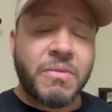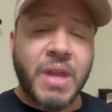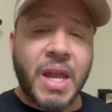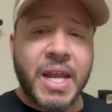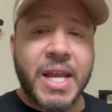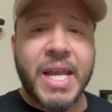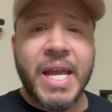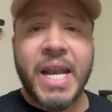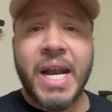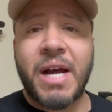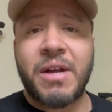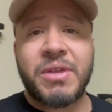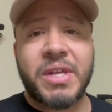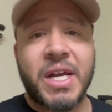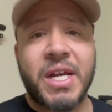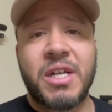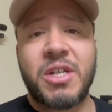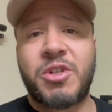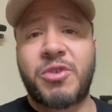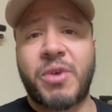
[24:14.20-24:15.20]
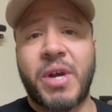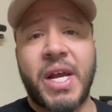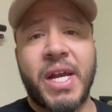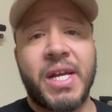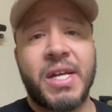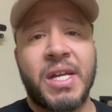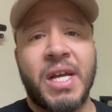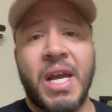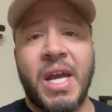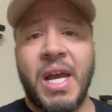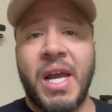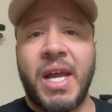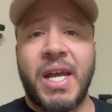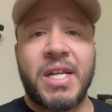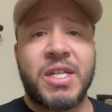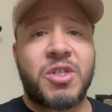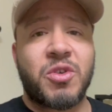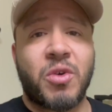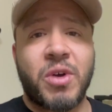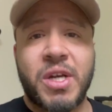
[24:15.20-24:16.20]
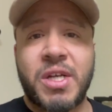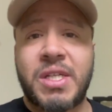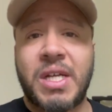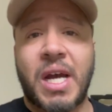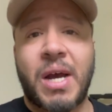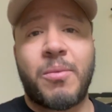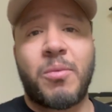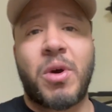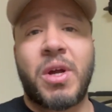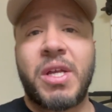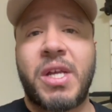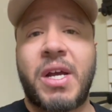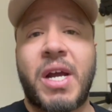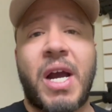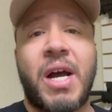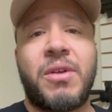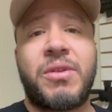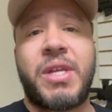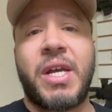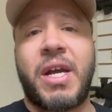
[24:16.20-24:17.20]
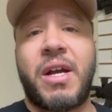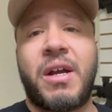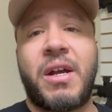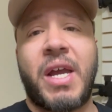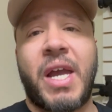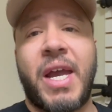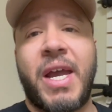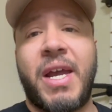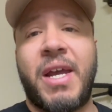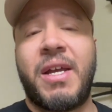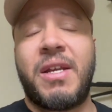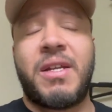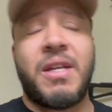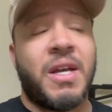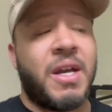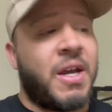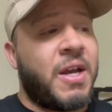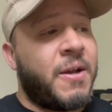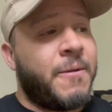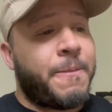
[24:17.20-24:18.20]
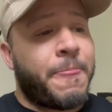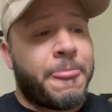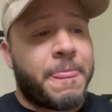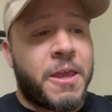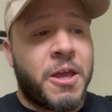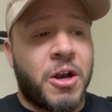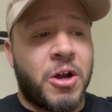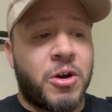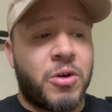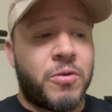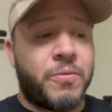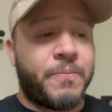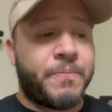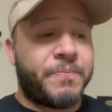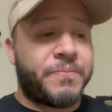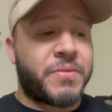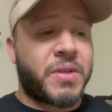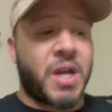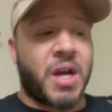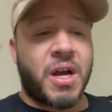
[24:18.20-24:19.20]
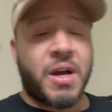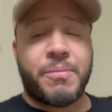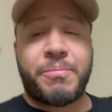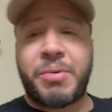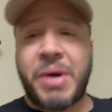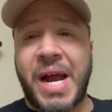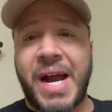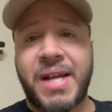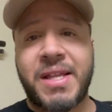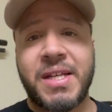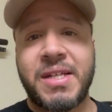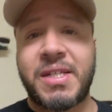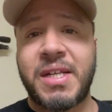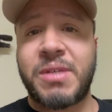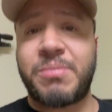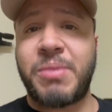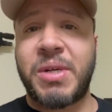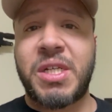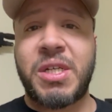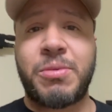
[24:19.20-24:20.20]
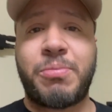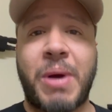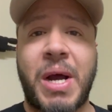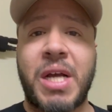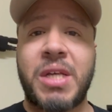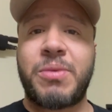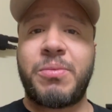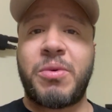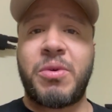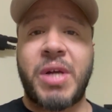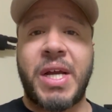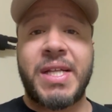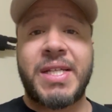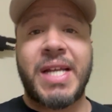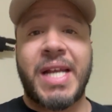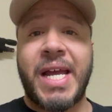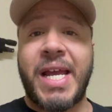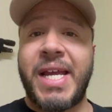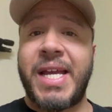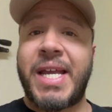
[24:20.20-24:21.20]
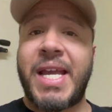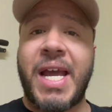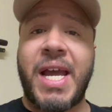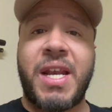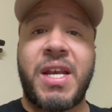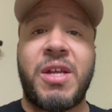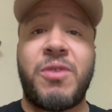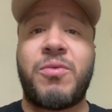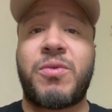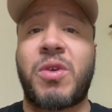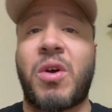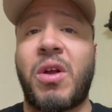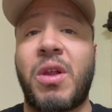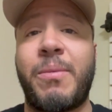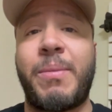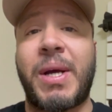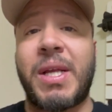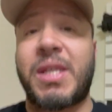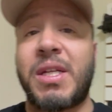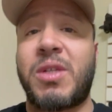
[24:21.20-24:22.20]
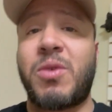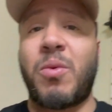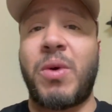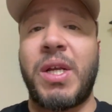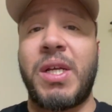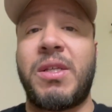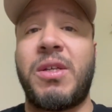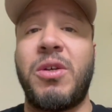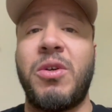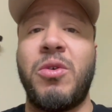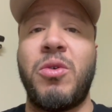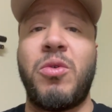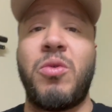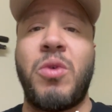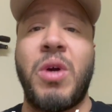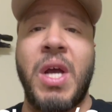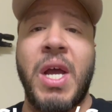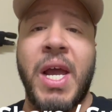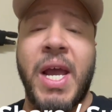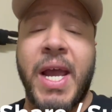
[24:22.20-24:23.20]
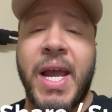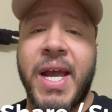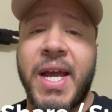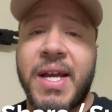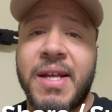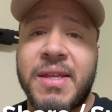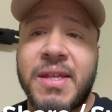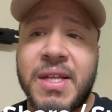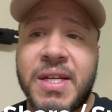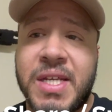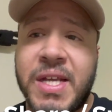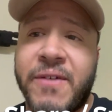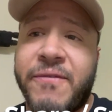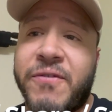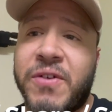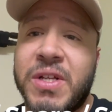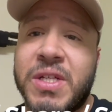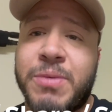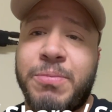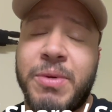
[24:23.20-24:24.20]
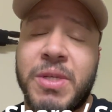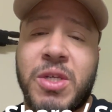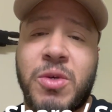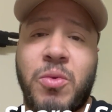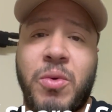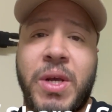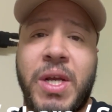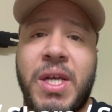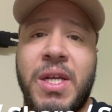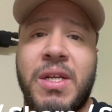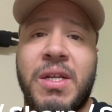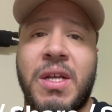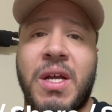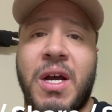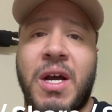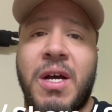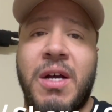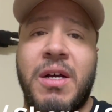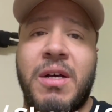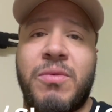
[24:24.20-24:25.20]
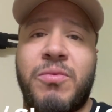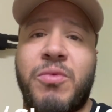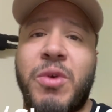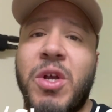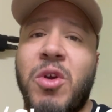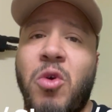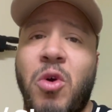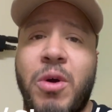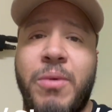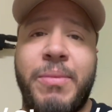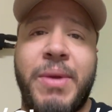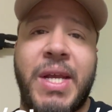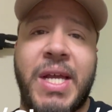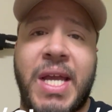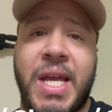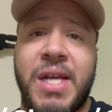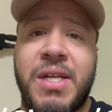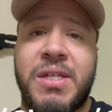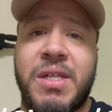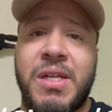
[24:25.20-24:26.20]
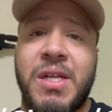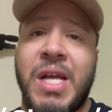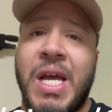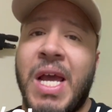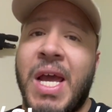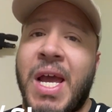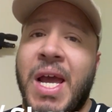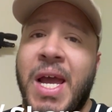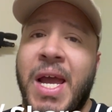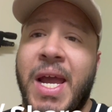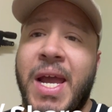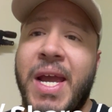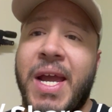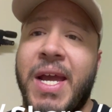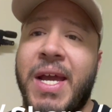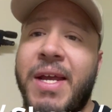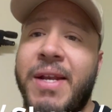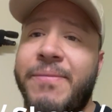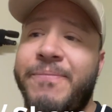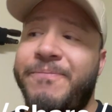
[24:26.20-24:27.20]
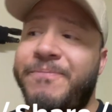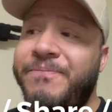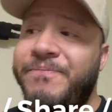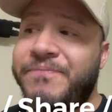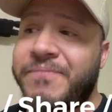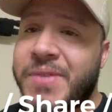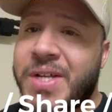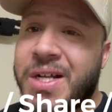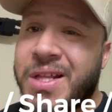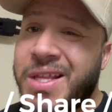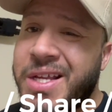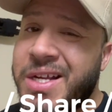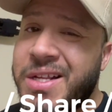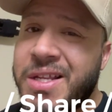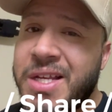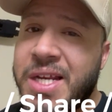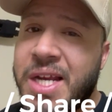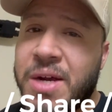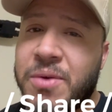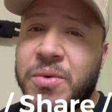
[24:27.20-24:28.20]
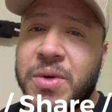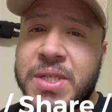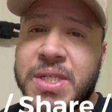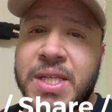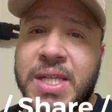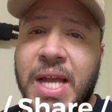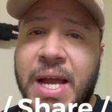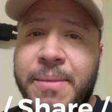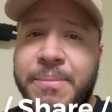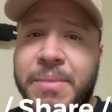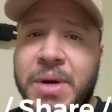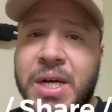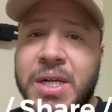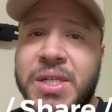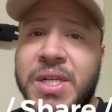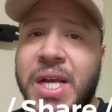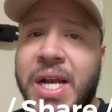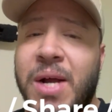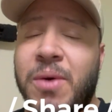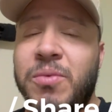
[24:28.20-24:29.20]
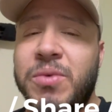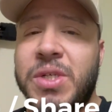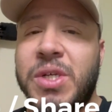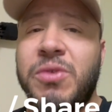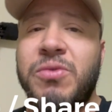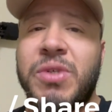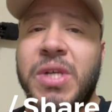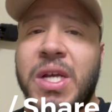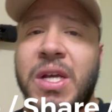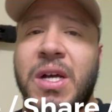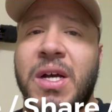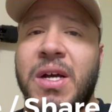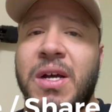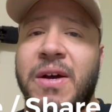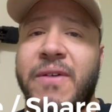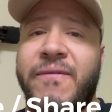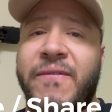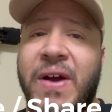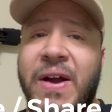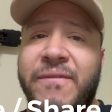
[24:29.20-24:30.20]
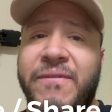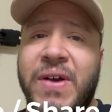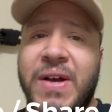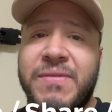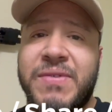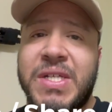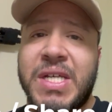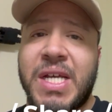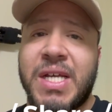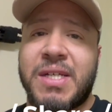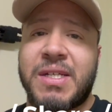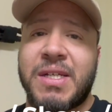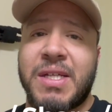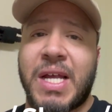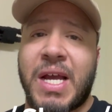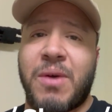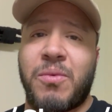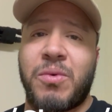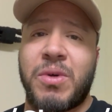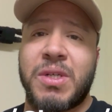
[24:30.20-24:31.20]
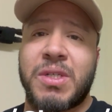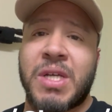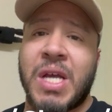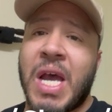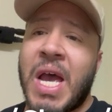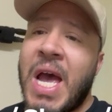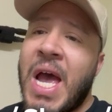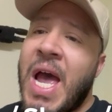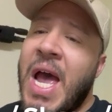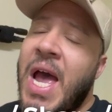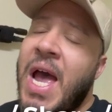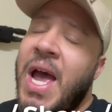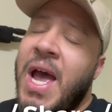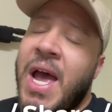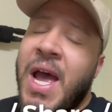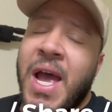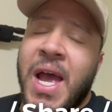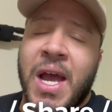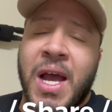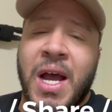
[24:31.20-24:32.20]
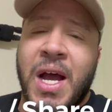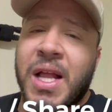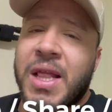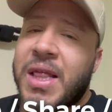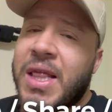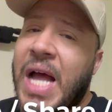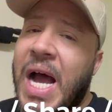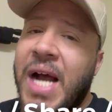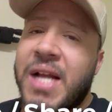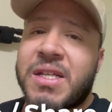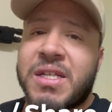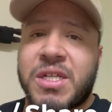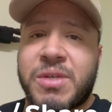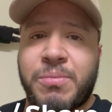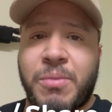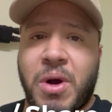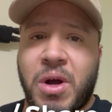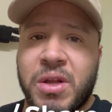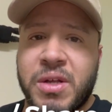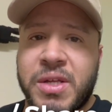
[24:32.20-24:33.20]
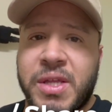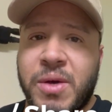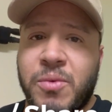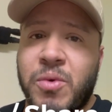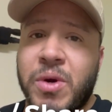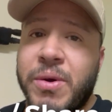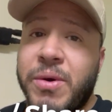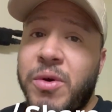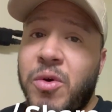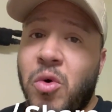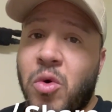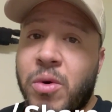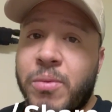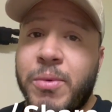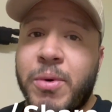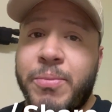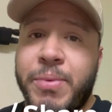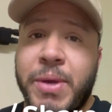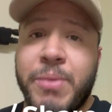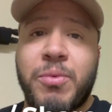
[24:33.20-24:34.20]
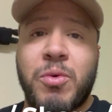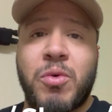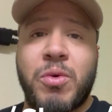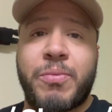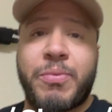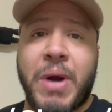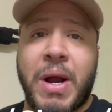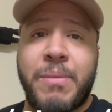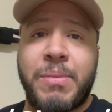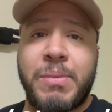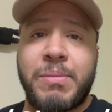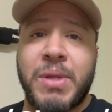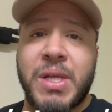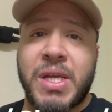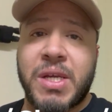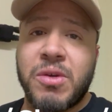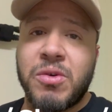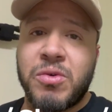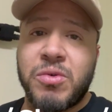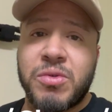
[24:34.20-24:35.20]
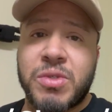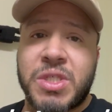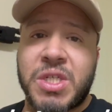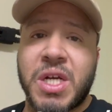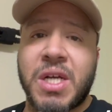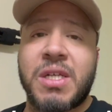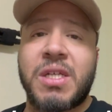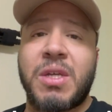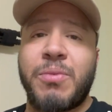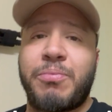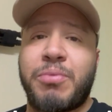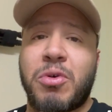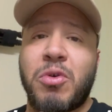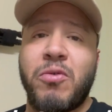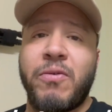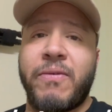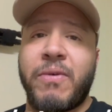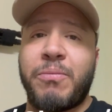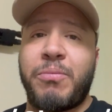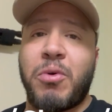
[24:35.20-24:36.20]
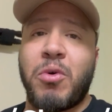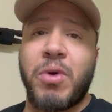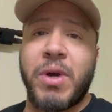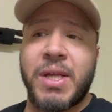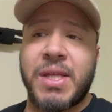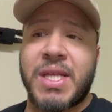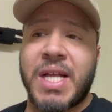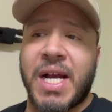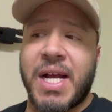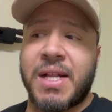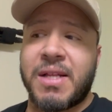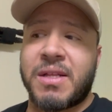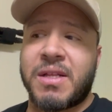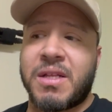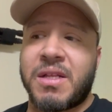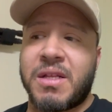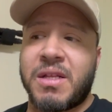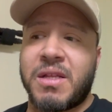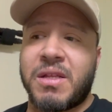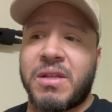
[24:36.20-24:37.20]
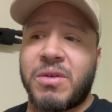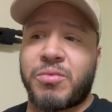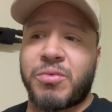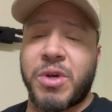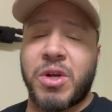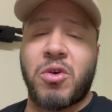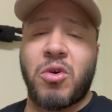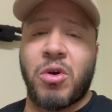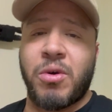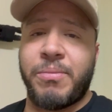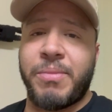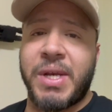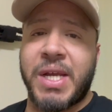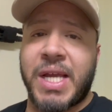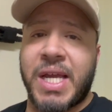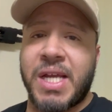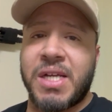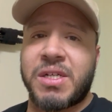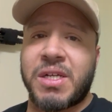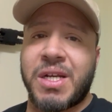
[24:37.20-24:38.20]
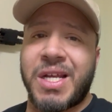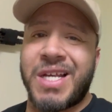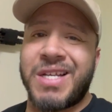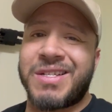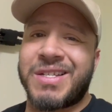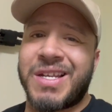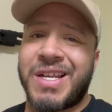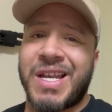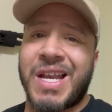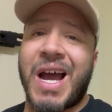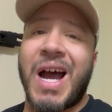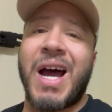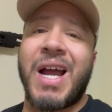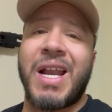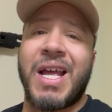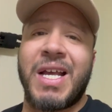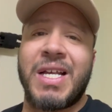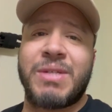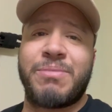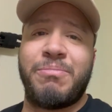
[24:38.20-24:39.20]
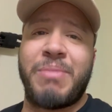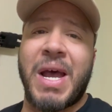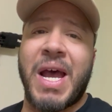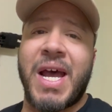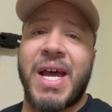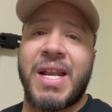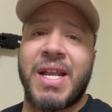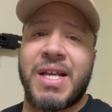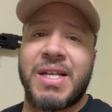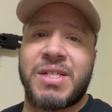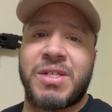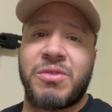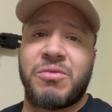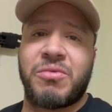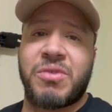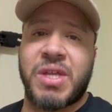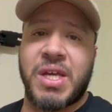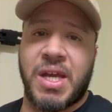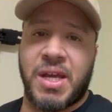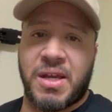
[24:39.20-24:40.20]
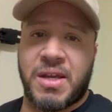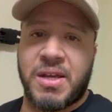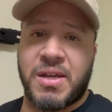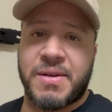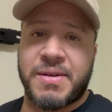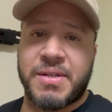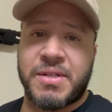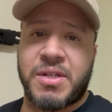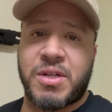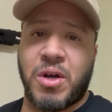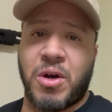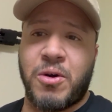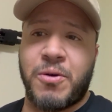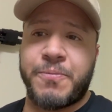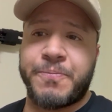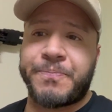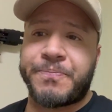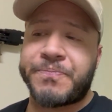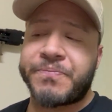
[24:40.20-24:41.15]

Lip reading: get out there and train, enjoy your time while you're out there, and, practice as much as possible. And today, again, it was all about the 22 and the difference between recoil mitigation, and clearly there wasn't that much. And I was using a 5.56 that was a lot smaller than what normal people would probably use, just to prove a point that the recoil mitigation is not as bad as you think. So